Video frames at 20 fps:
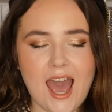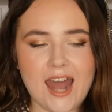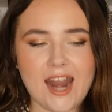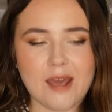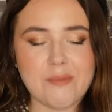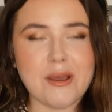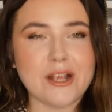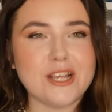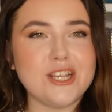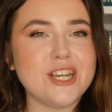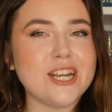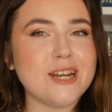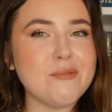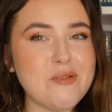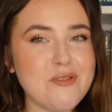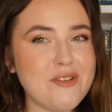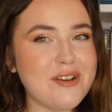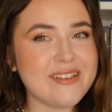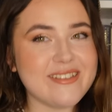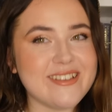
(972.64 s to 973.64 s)
and I'm actually going
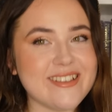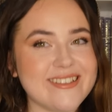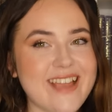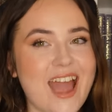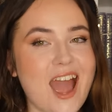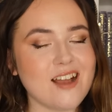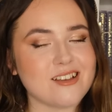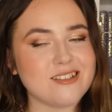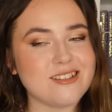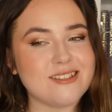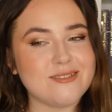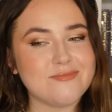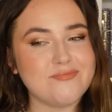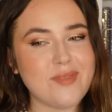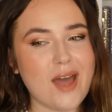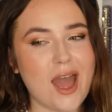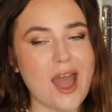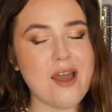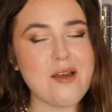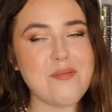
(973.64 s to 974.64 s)
to be reading this next.
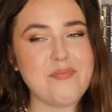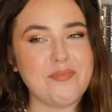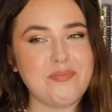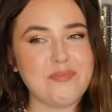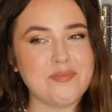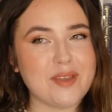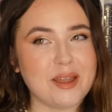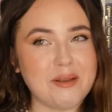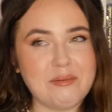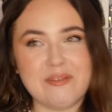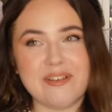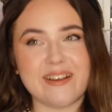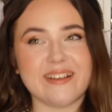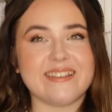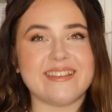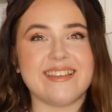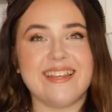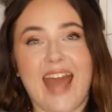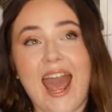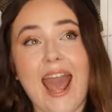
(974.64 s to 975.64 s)
I'm going to be reading
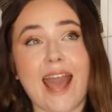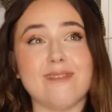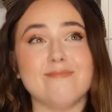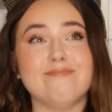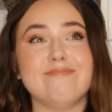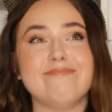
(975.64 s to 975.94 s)
this today,